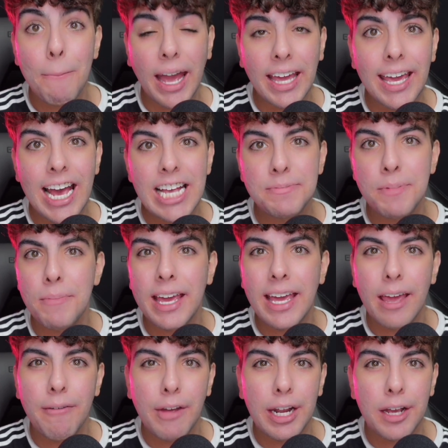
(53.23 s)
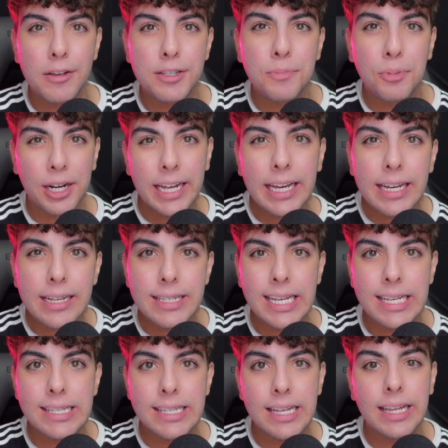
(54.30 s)
Becky has been making videos pretty
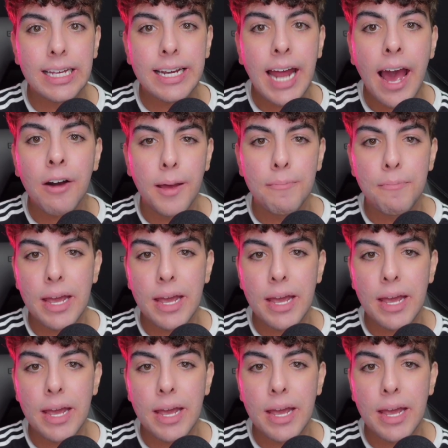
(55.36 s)
consistently now.